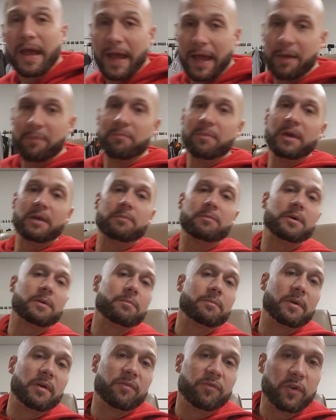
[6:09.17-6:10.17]
at
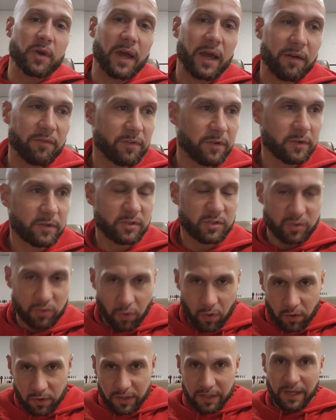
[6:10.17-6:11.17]
minimum, if you have a
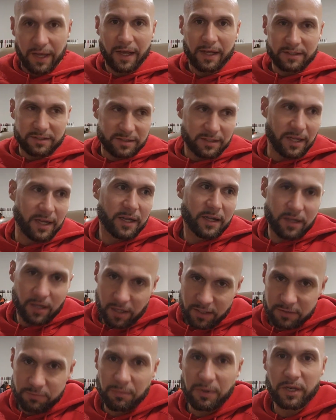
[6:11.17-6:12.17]
store that has like
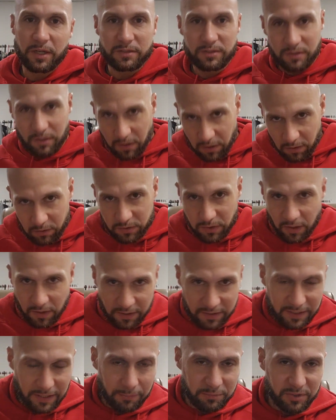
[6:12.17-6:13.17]
cosmetics, clothes, all
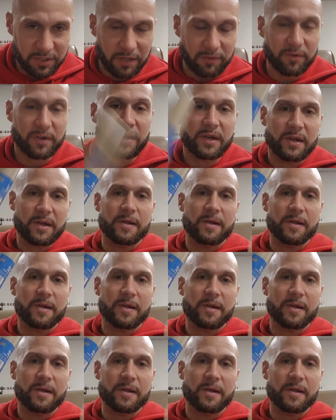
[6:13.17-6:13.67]
that type of stuff,